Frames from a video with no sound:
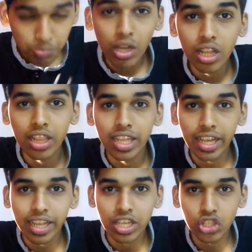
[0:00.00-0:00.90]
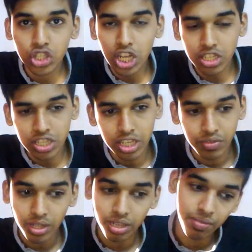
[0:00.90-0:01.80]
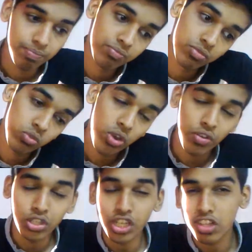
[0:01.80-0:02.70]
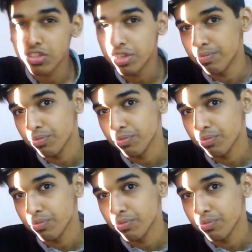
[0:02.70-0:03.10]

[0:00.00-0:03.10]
Burnley against Chelsea. Well, 3-1 Chelsea.